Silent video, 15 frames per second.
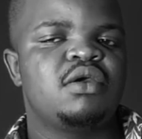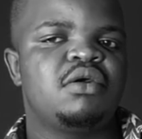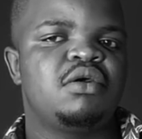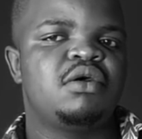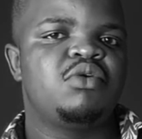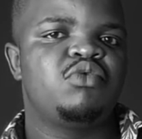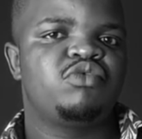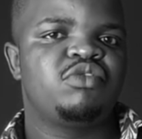
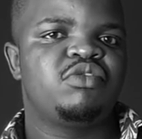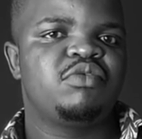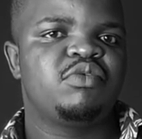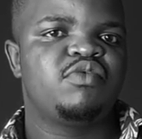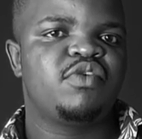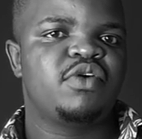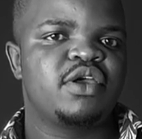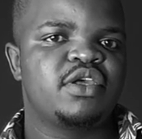Uh, we are
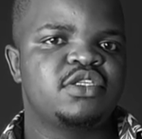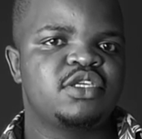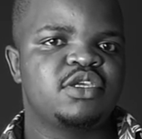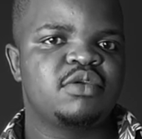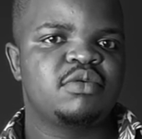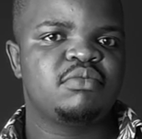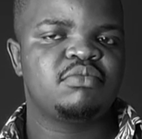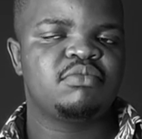
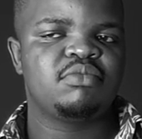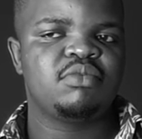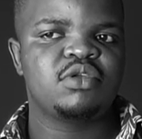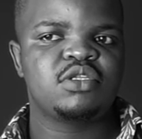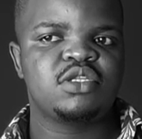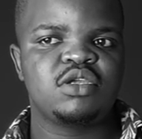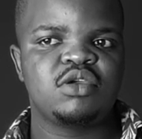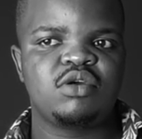focusing
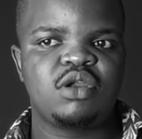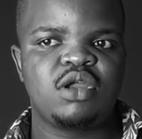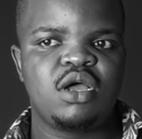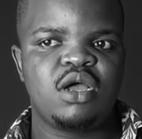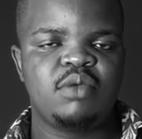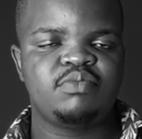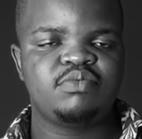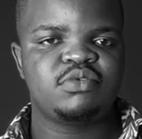mostly on
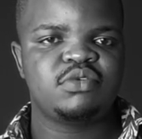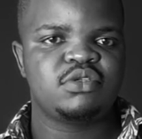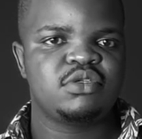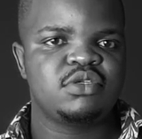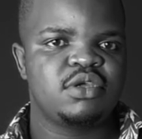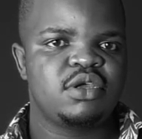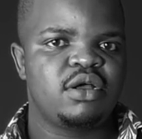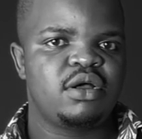apps.
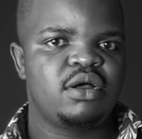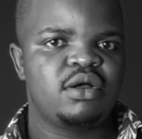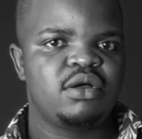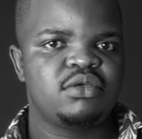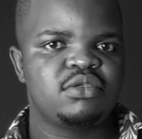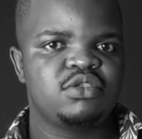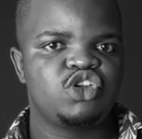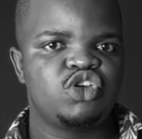
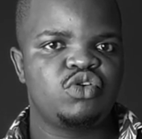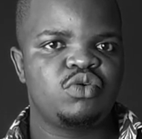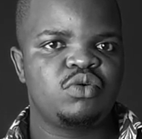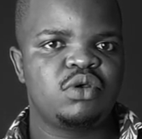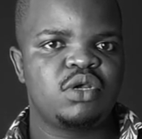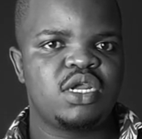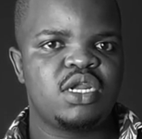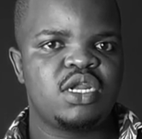Uh, so
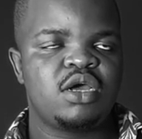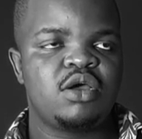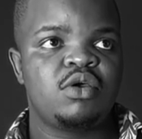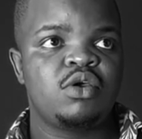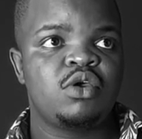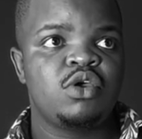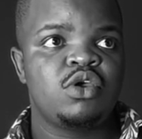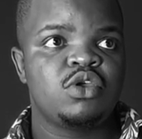right now,
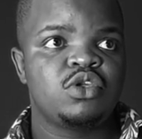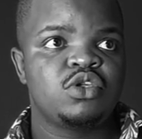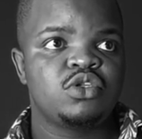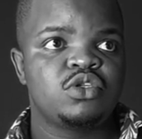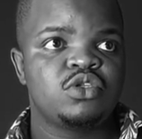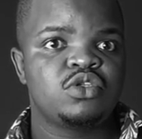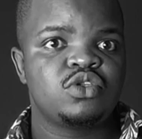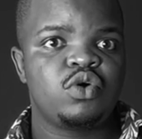
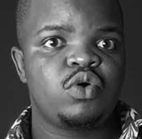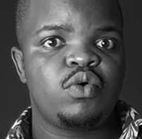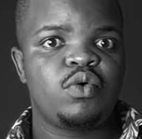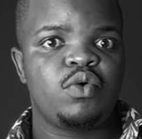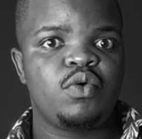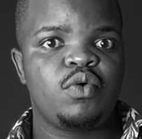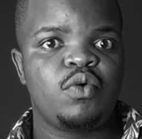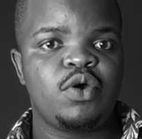so
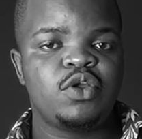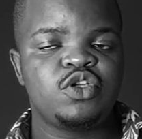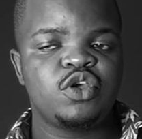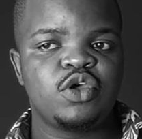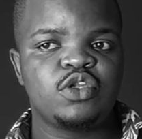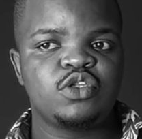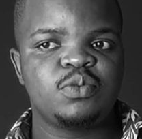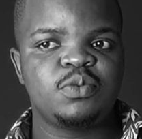what you're
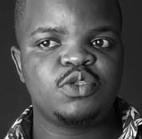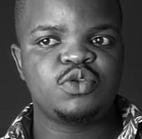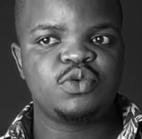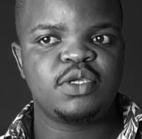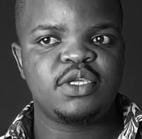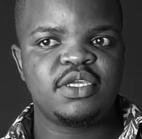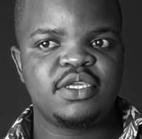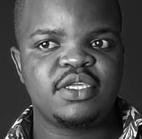going to be
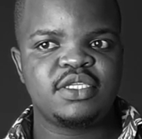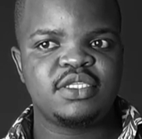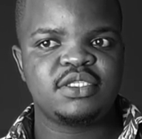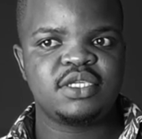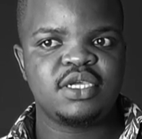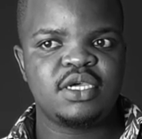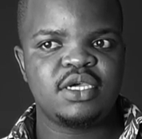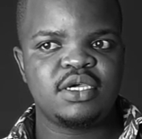doing is
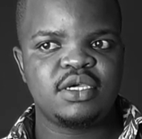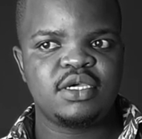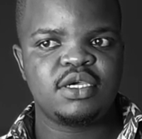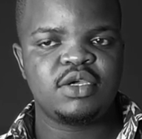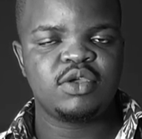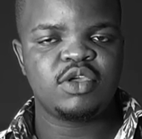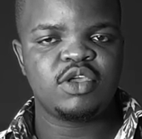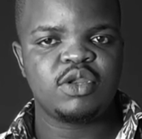uh,
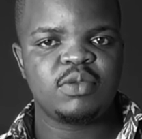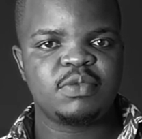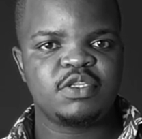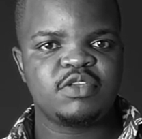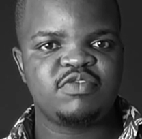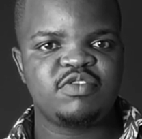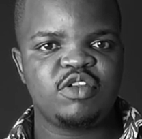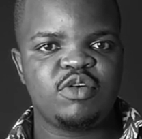going to be
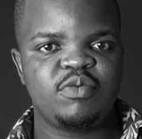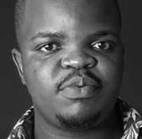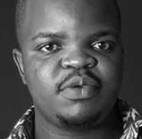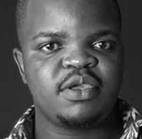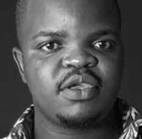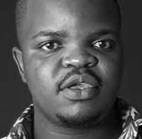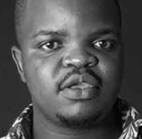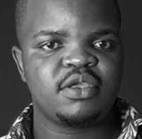
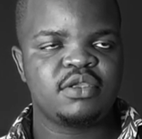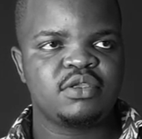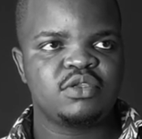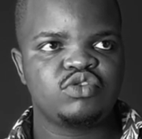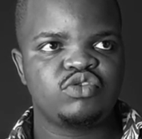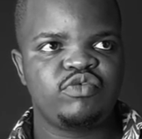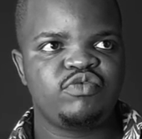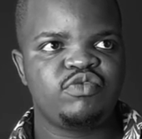developing
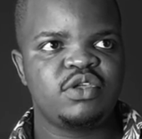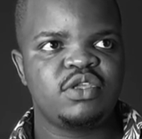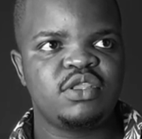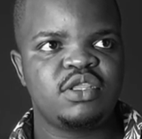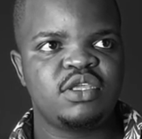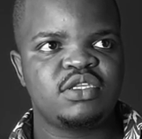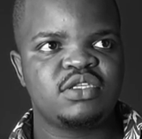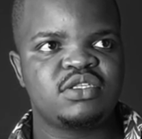software
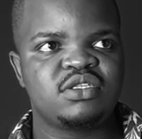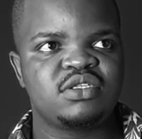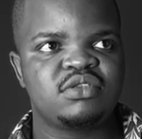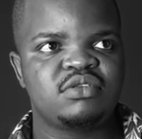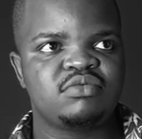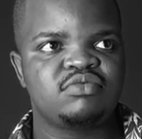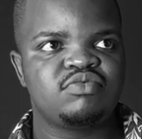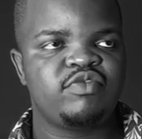
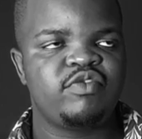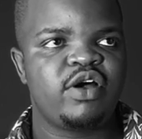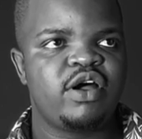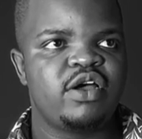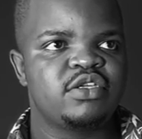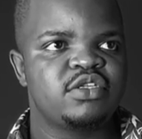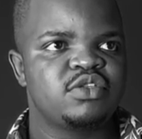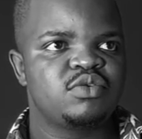that's for
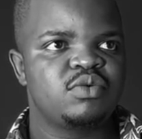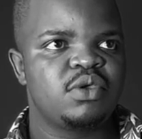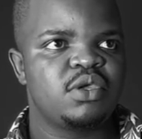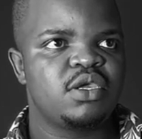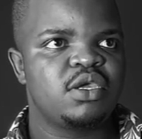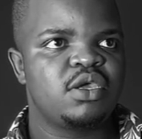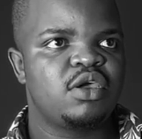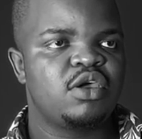us.
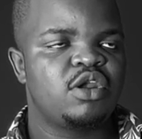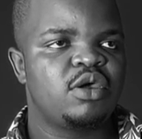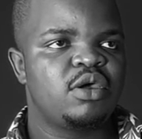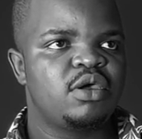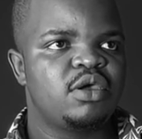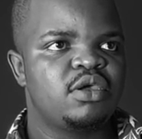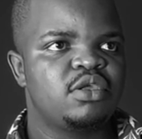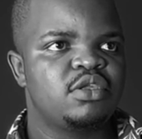We
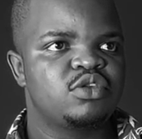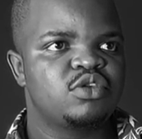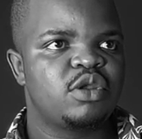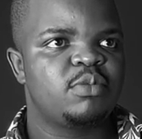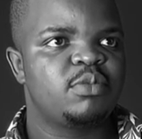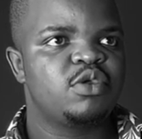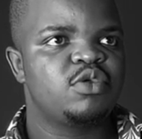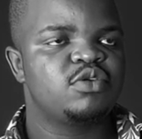gonna it's gonna
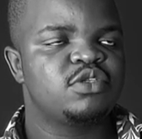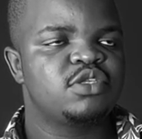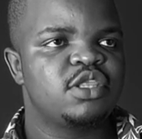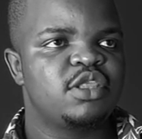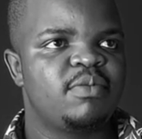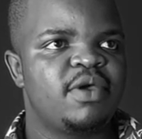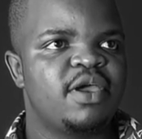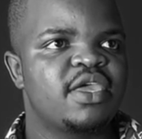be used in
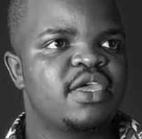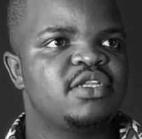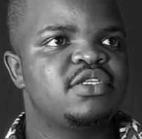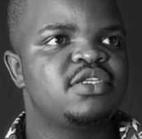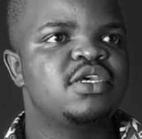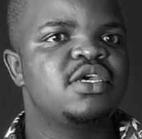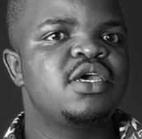the market